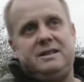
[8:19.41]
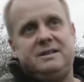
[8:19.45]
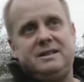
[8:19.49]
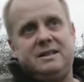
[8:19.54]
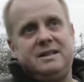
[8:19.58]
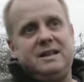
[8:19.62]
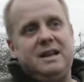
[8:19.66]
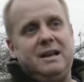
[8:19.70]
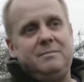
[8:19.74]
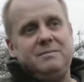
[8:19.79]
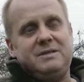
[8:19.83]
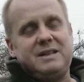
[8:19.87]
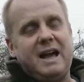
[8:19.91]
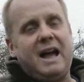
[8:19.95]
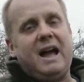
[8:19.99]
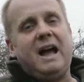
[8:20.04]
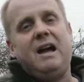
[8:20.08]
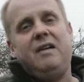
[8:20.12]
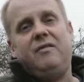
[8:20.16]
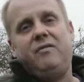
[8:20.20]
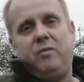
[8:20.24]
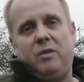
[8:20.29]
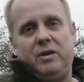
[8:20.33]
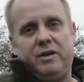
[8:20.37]
seemed to
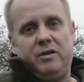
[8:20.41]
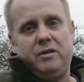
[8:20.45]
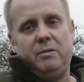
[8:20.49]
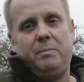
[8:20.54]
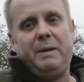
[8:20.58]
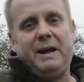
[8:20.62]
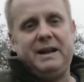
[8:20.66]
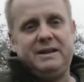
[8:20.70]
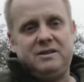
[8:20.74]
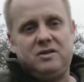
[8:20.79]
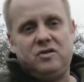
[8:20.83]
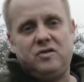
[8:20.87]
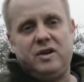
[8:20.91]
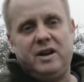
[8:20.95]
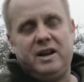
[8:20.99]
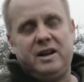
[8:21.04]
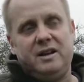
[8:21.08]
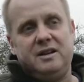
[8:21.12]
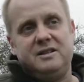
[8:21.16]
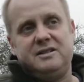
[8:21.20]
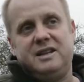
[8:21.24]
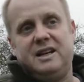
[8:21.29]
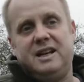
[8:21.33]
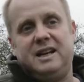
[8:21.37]
have one of the best
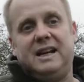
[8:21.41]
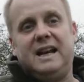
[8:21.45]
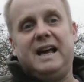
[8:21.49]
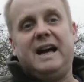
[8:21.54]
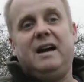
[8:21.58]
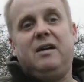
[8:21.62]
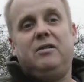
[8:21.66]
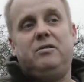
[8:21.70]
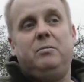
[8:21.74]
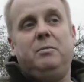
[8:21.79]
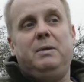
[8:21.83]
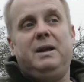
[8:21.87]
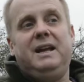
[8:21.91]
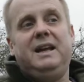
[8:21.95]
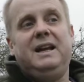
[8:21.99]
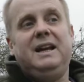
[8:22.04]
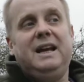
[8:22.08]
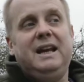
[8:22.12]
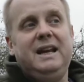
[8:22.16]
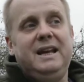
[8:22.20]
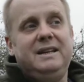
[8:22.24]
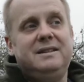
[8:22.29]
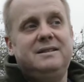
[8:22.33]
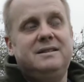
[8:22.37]
triggers and allowed me at
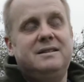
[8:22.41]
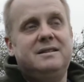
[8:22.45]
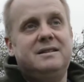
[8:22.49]
least